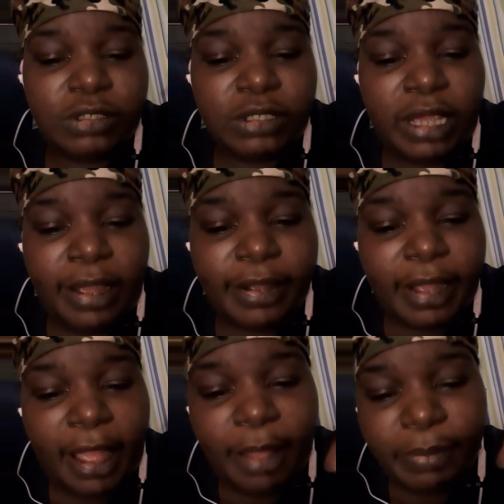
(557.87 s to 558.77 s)
So y'all
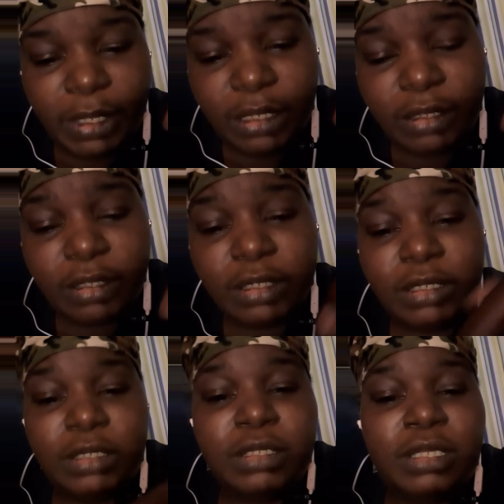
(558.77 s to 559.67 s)
comment,
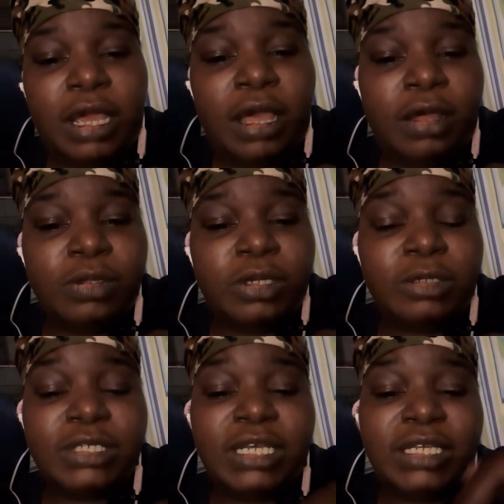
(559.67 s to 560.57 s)
y'all, you know what
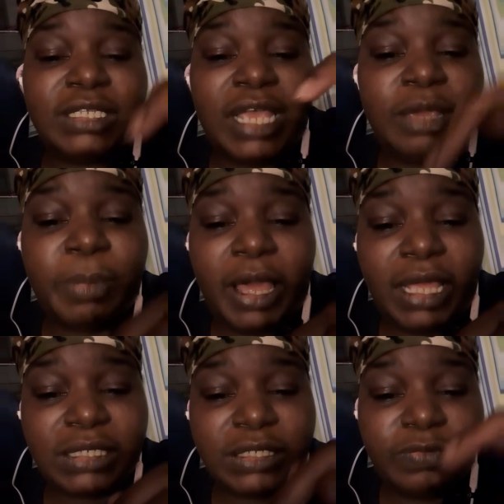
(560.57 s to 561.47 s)
I'm saying, stay
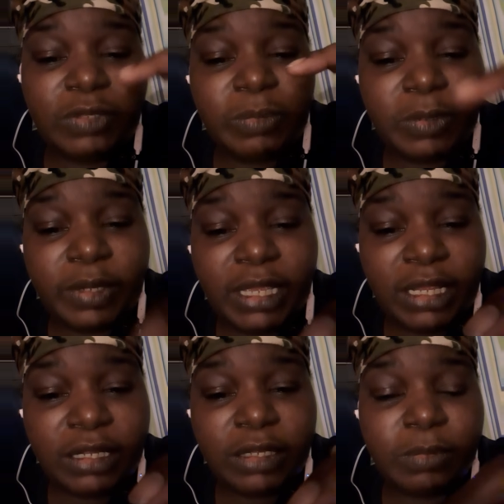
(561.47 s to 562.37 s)
positive, keep your
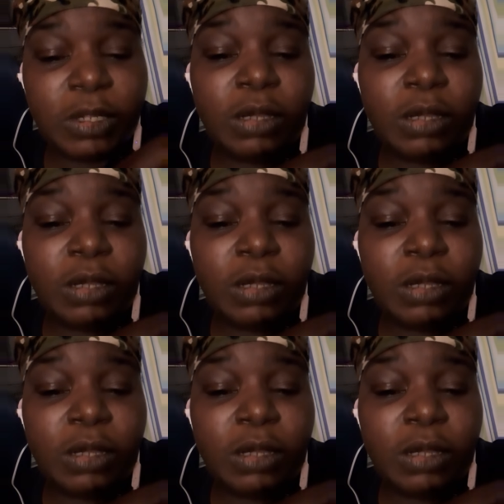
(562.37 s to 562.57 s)
head up.